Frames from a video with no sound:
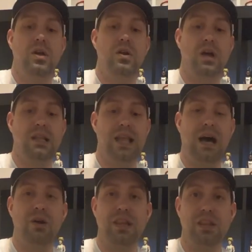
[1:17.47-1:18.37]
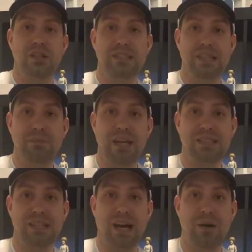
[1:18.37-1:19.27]
allowing their teammate
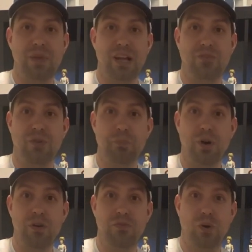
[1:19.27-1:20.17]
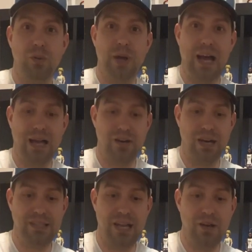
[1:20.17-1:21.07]
to come like a football fullback or
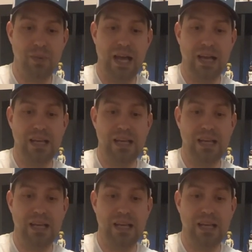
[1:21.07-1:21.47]
a tailback